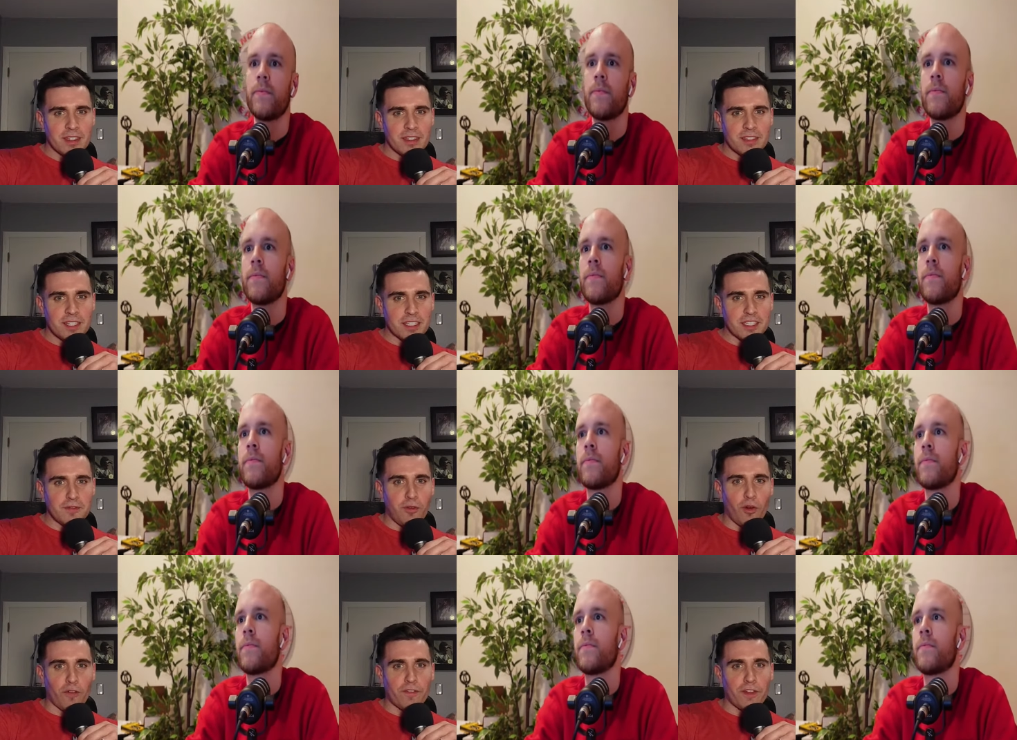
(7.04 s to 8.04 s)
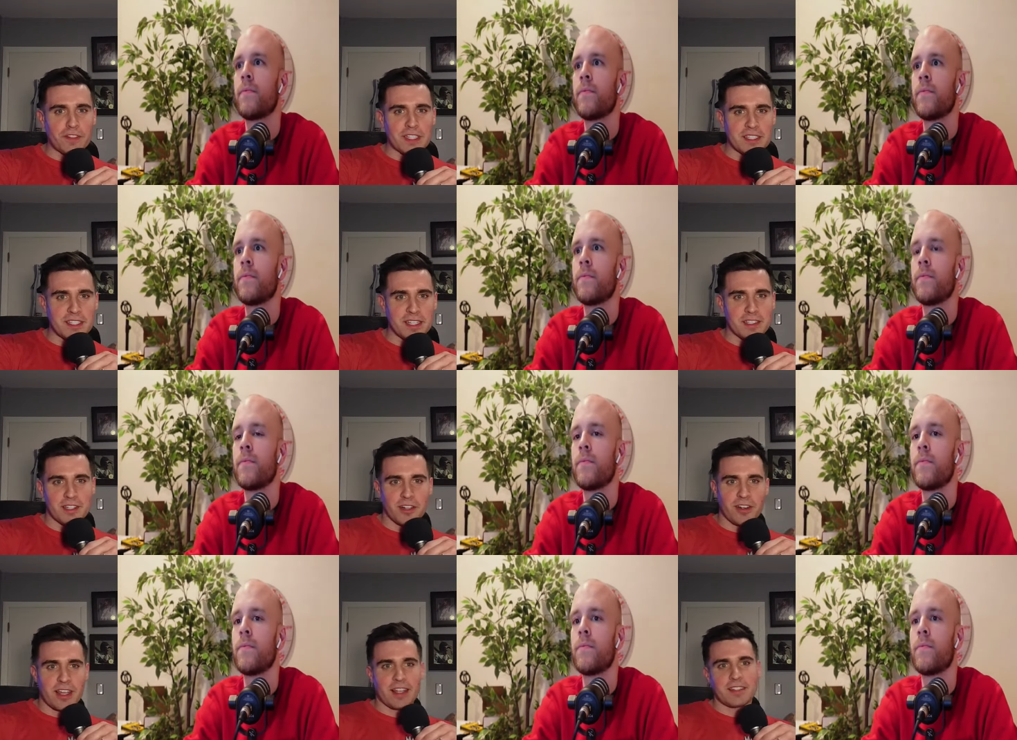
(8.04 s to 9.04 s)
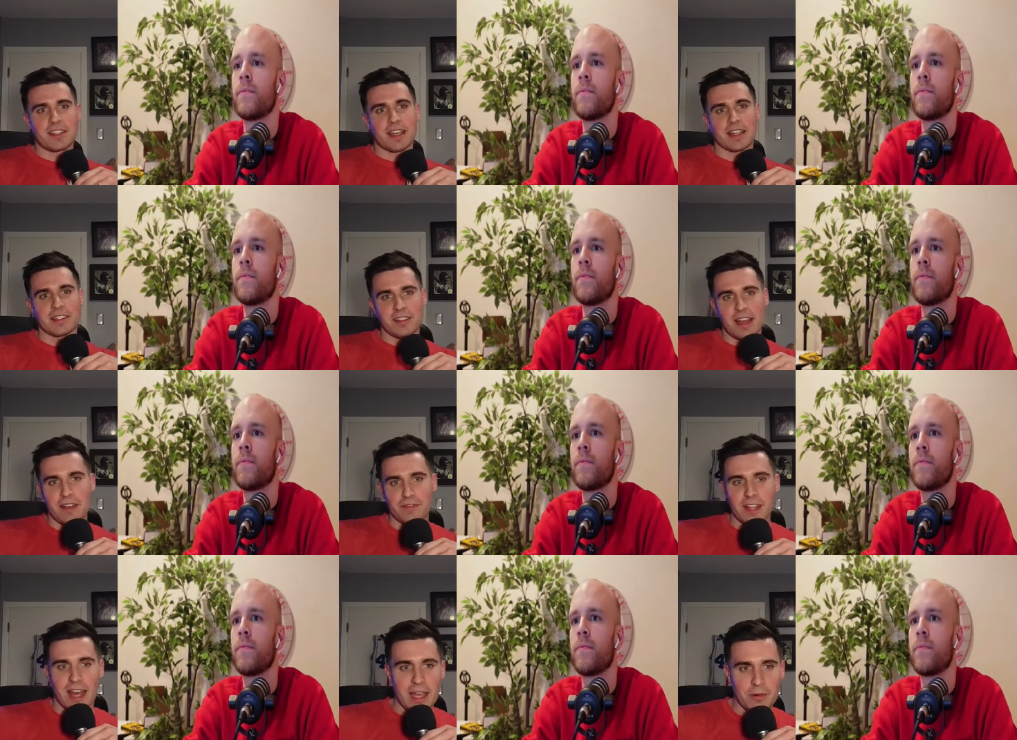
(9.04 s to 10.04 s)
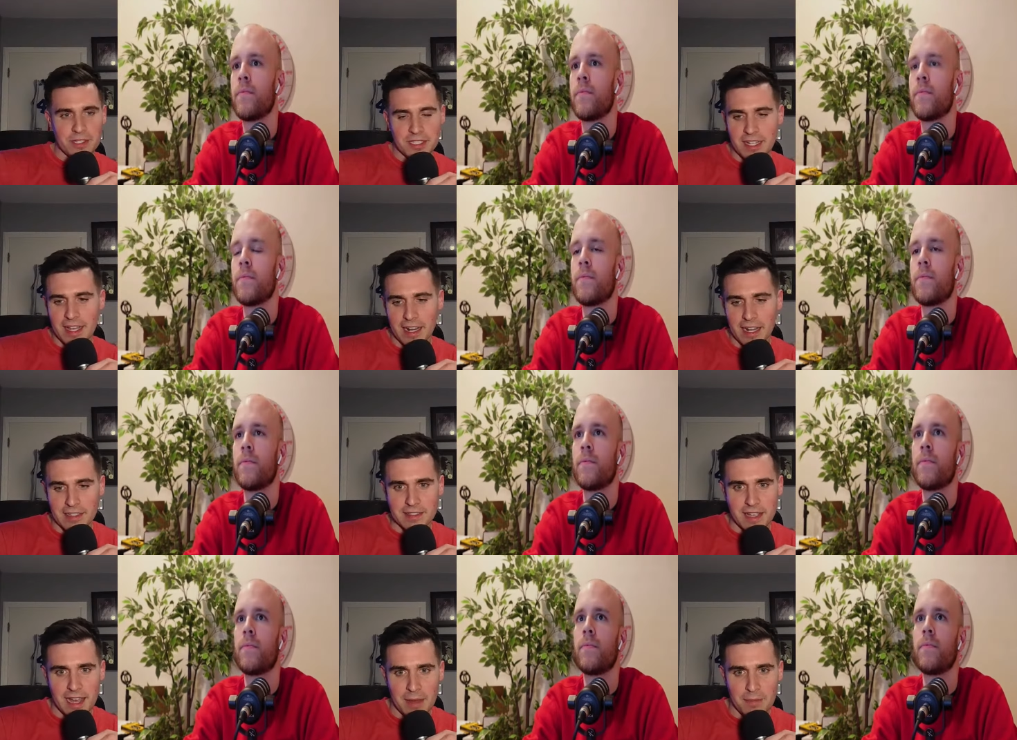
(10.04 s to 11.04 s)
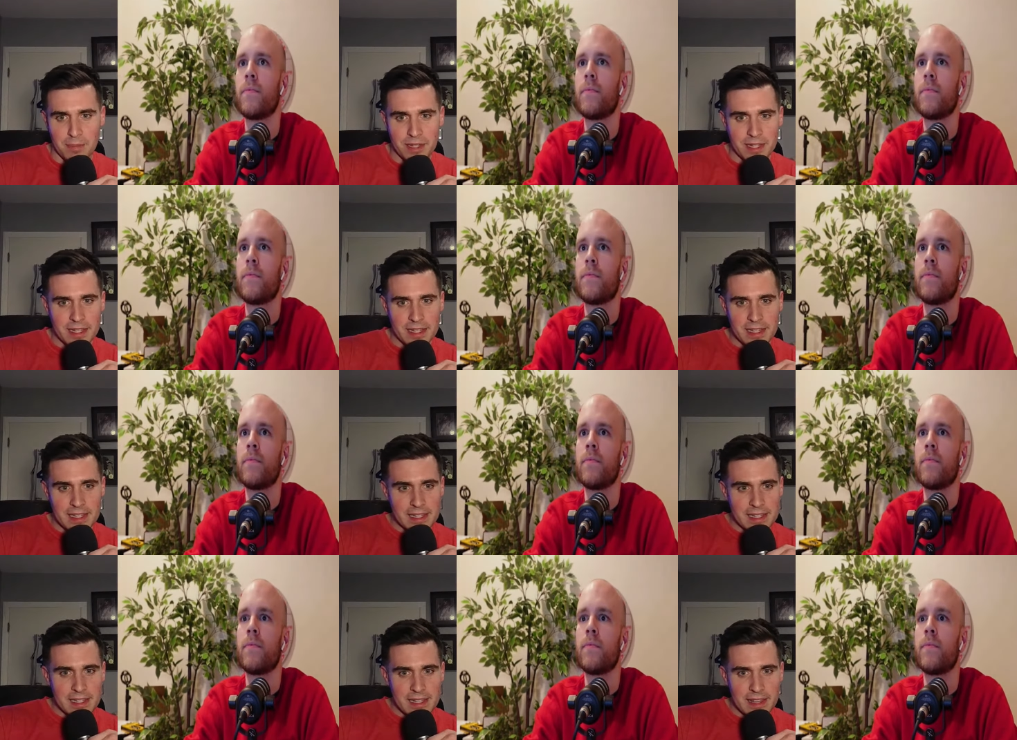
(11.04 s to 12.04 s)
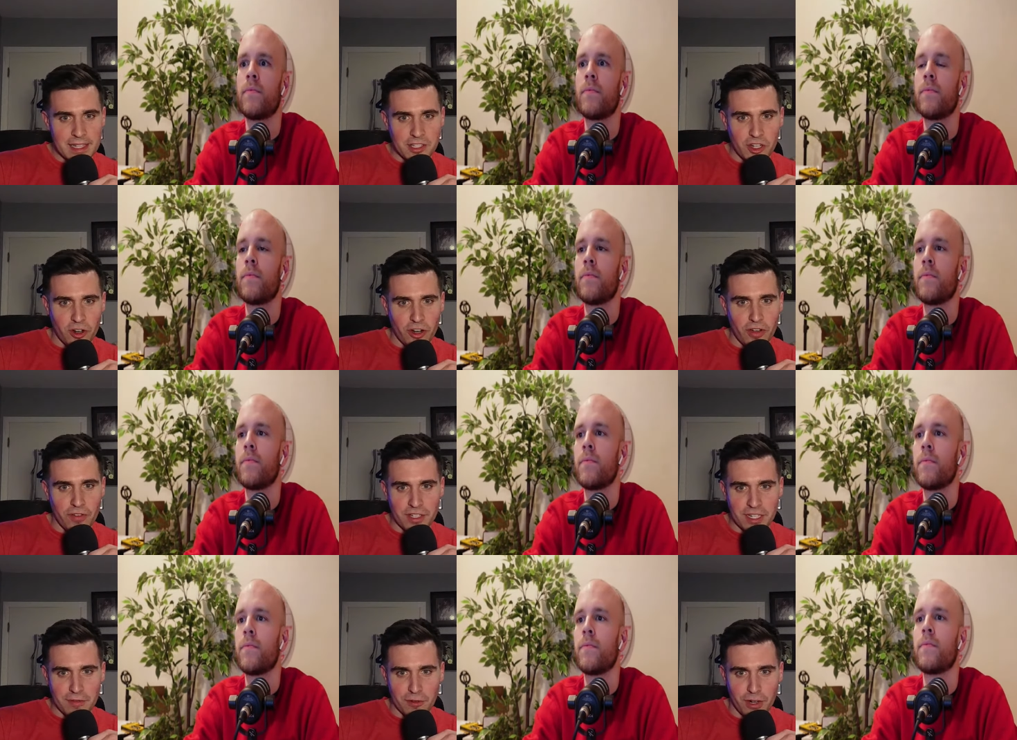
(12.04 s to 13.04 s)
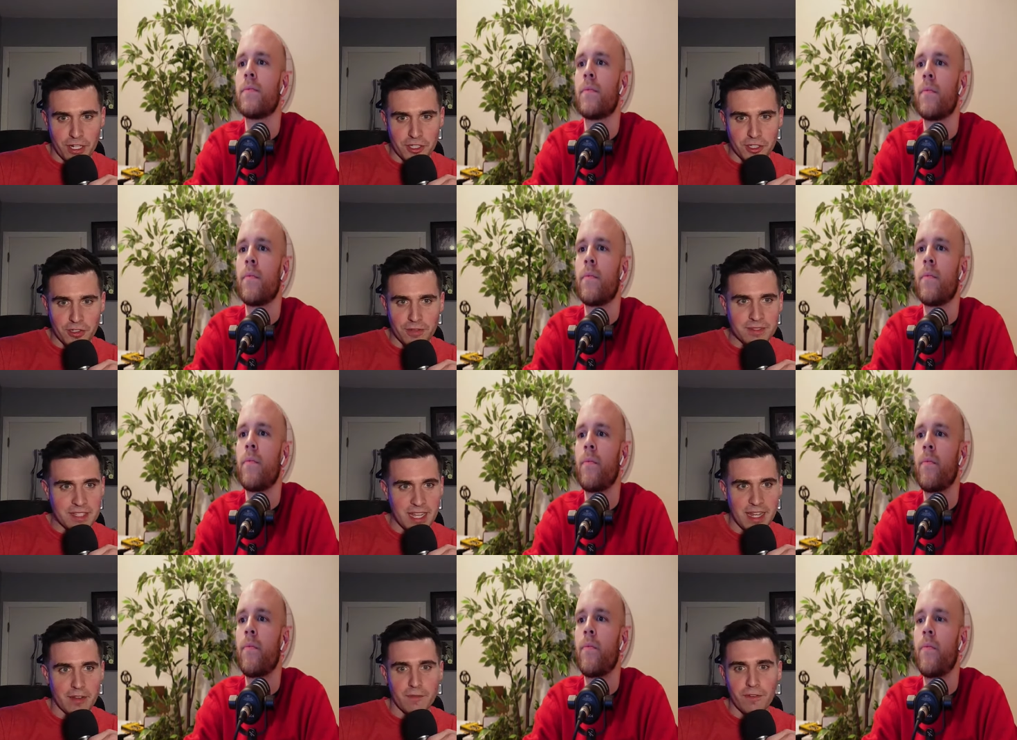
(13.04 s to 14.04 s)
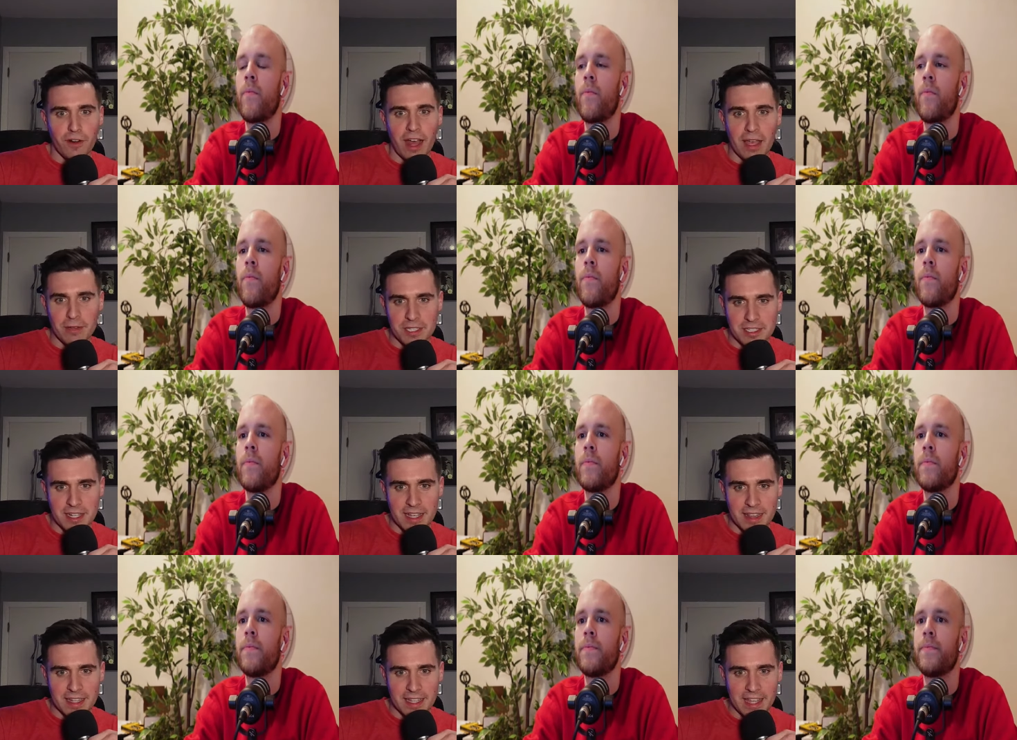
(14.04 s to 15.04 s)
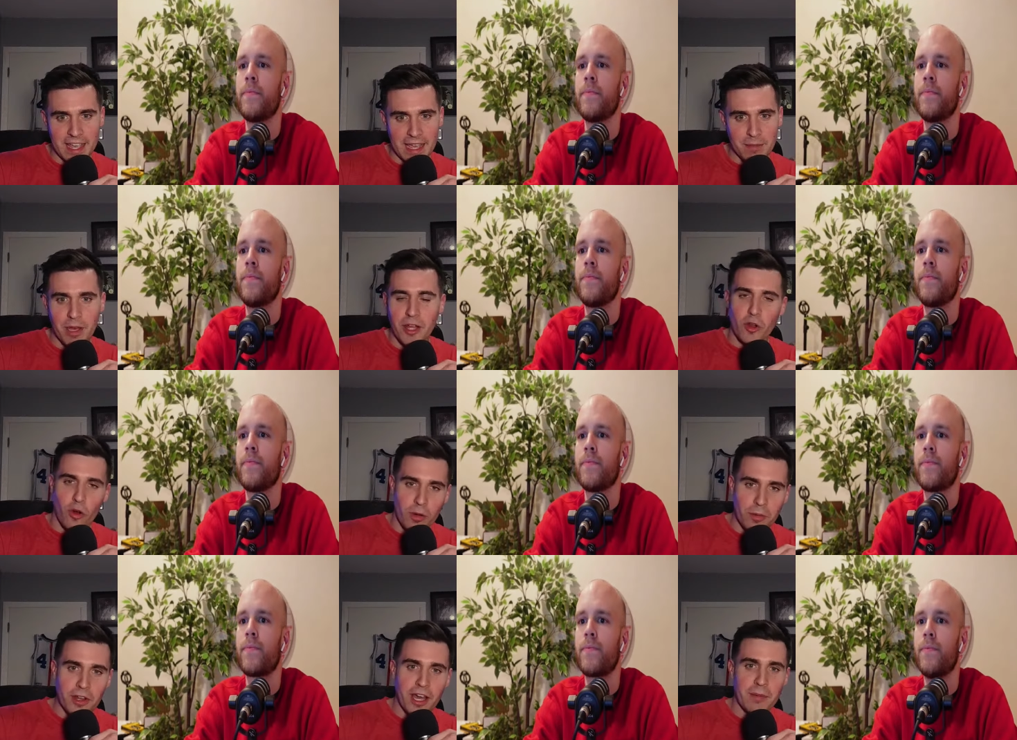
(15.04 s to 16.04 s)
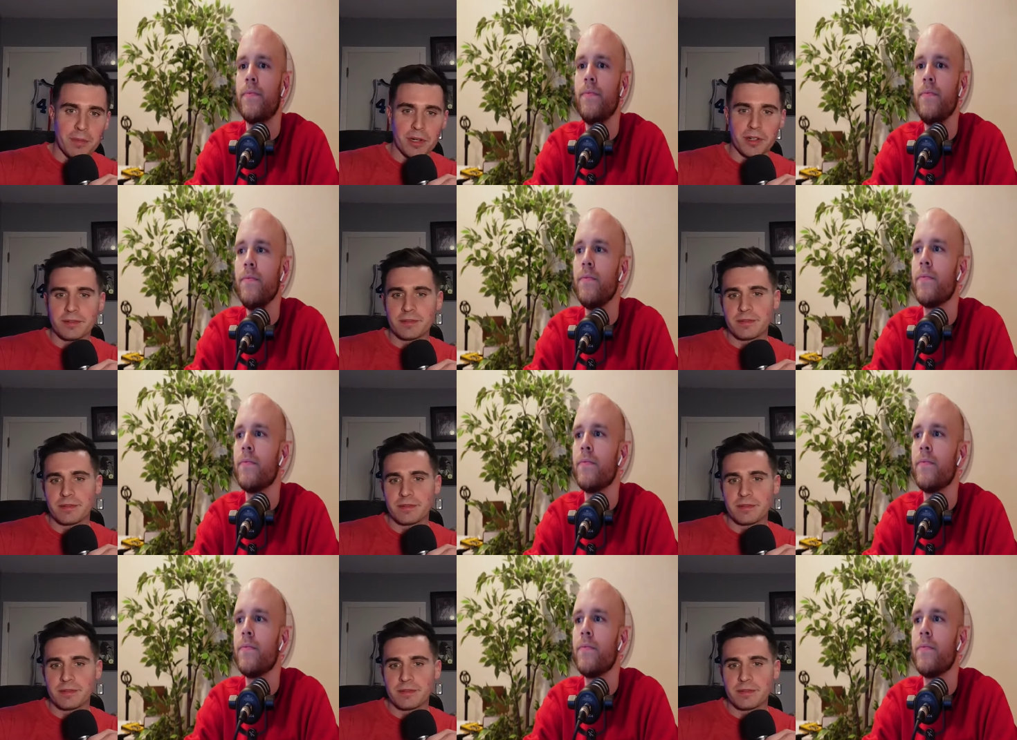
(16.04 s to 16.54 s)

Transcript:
Speaker 1: 64, 56, 38 seconds left. Iowa State on top. The turnover differential, 10 for Iowa State in the game. A normal number,